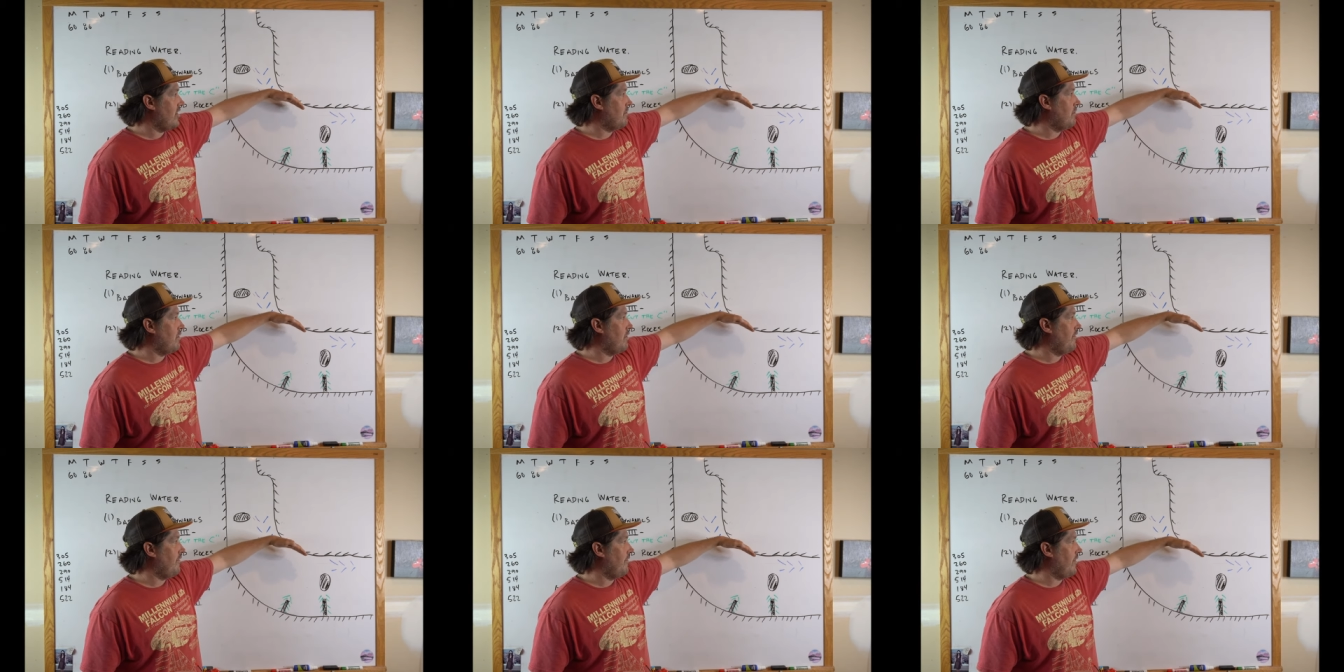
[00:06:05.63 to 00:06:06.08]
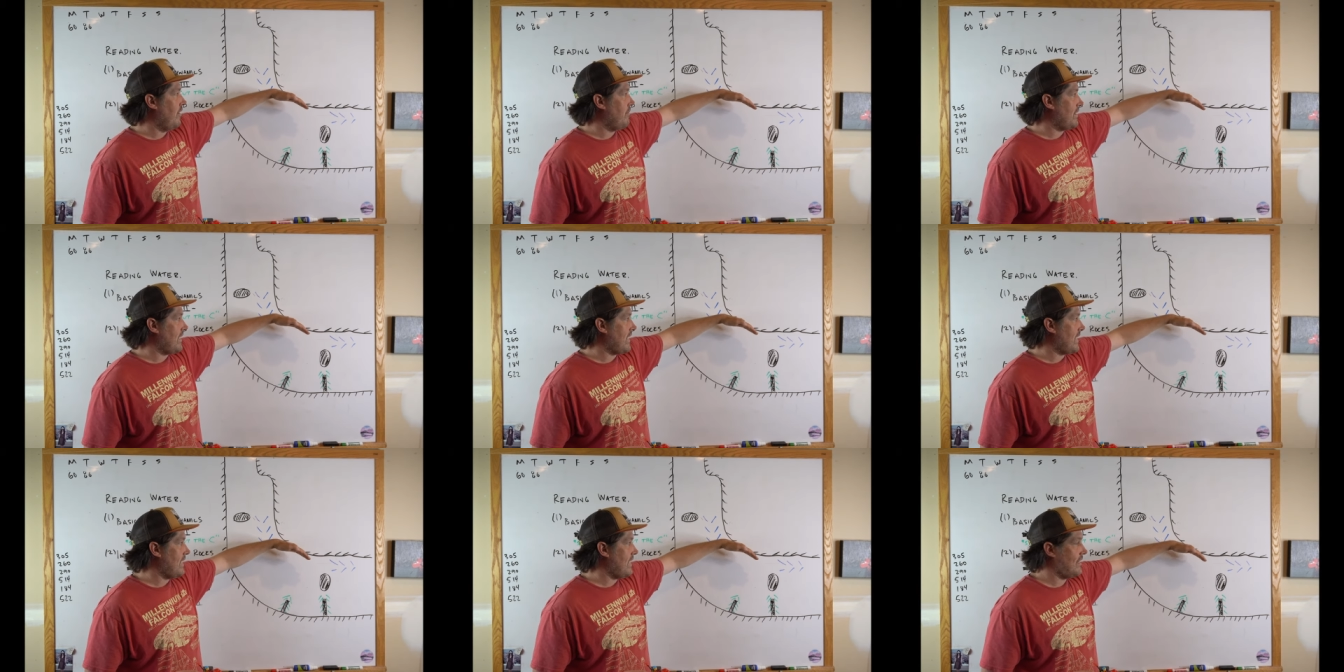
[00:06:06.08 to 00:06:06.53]
to move
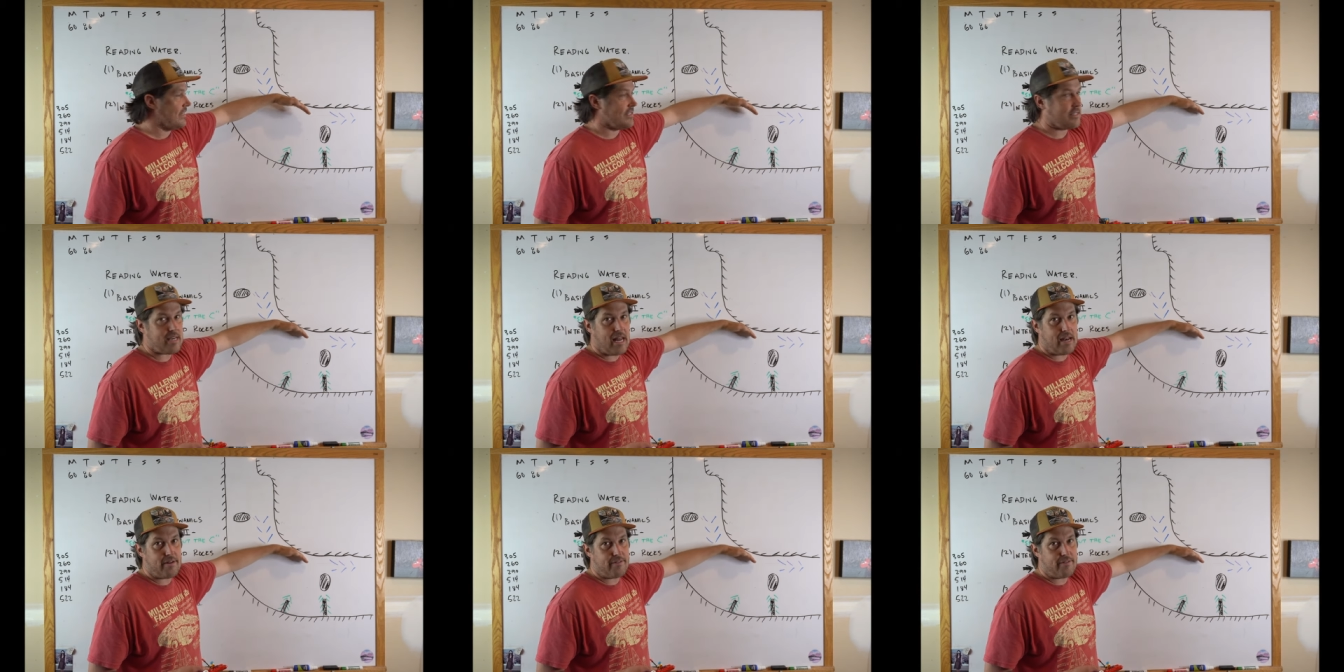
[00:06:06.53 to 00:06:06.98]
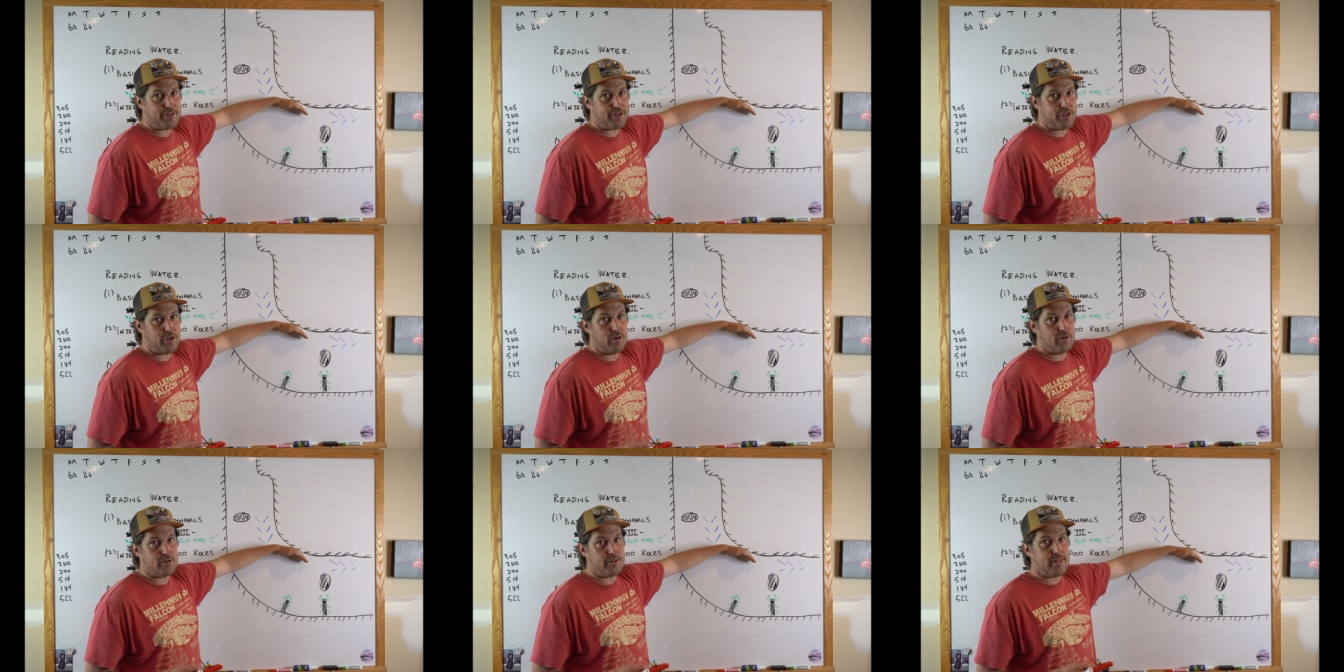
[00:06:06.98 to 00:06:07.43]
from the inside of
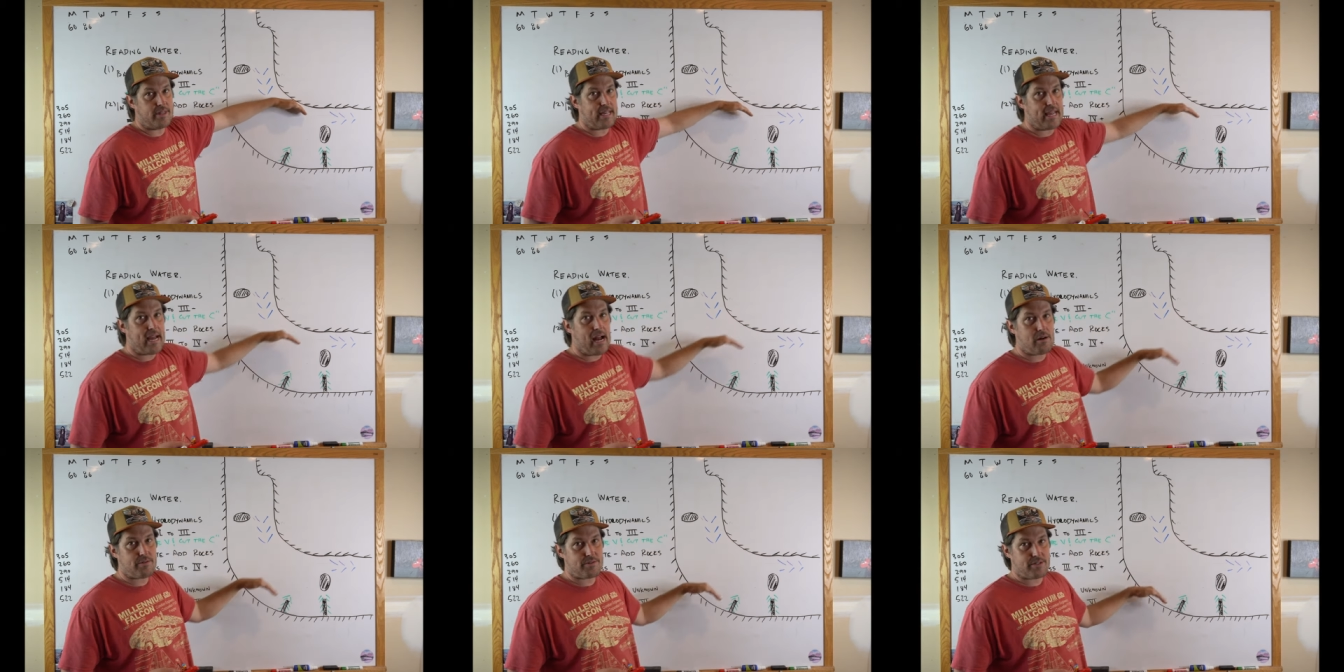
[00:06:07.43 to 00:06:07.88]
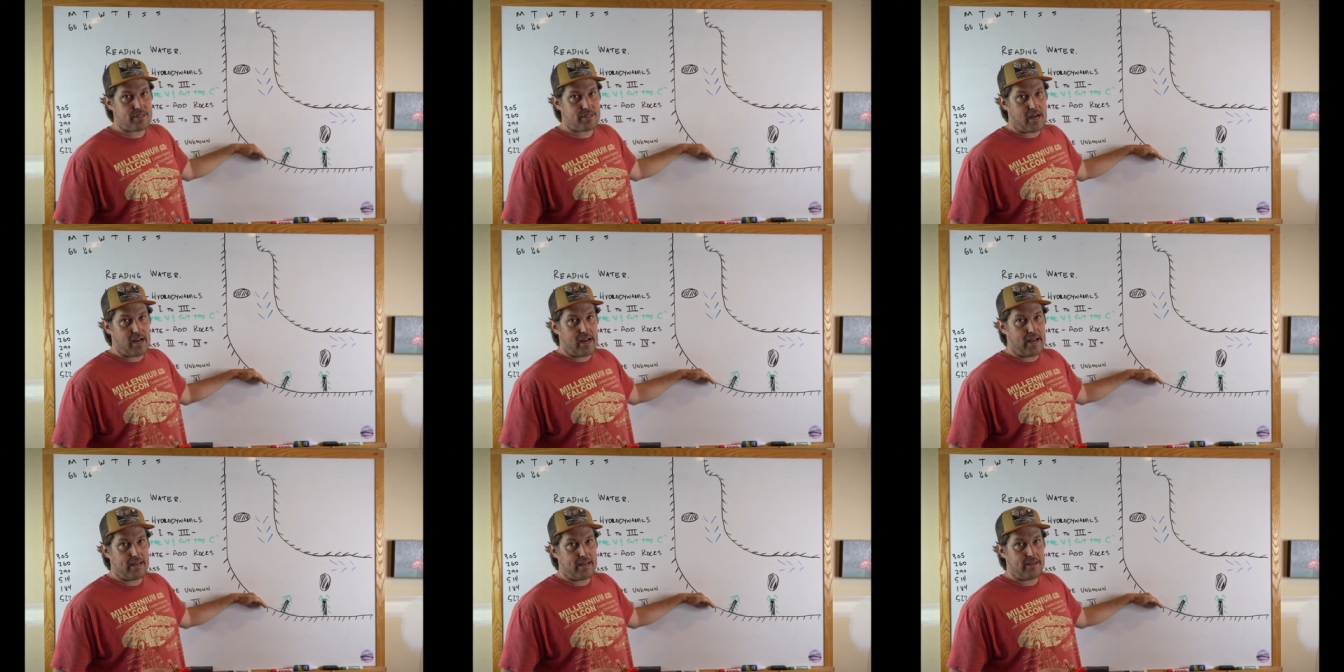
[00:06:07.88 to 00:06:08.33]
the turn to the
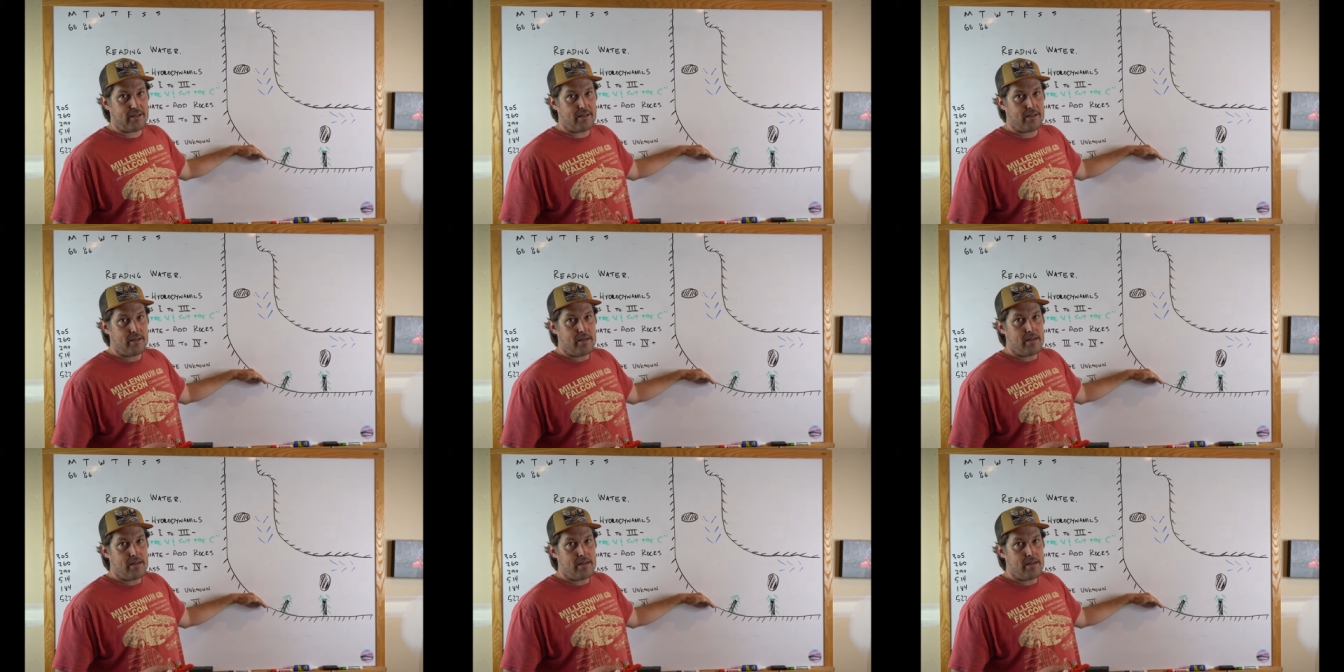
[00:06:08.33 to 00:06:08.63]
outside